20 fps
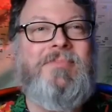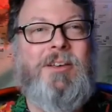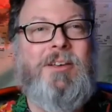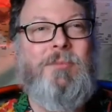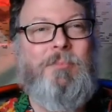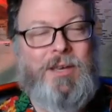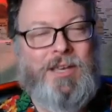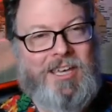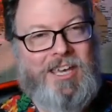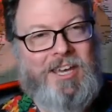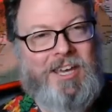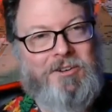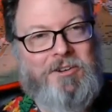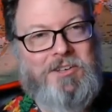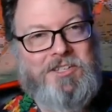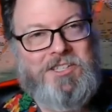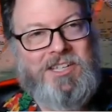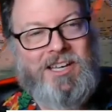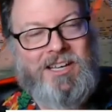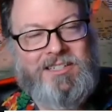Big Hero
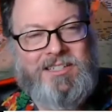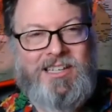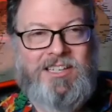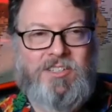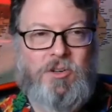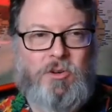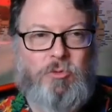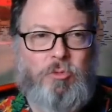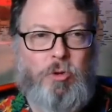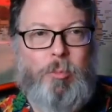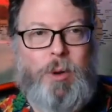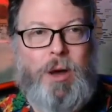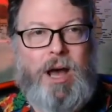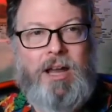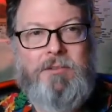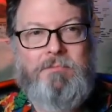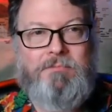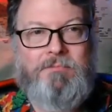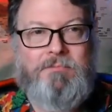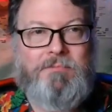6, he's a robot.
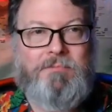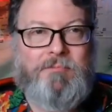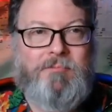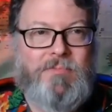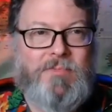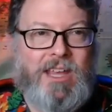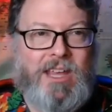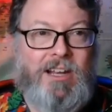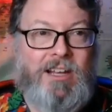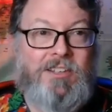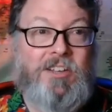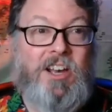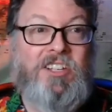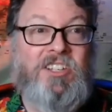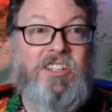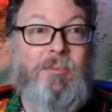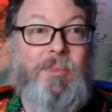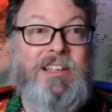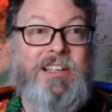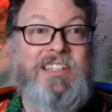And it's also
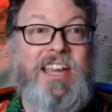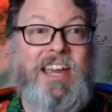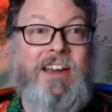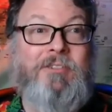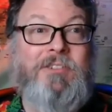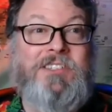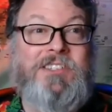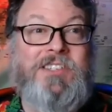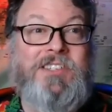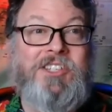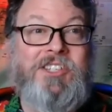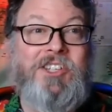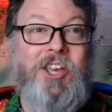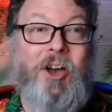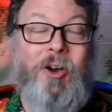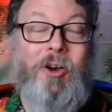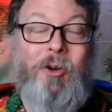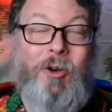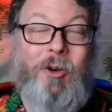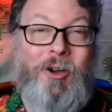about San
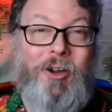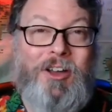Francisco,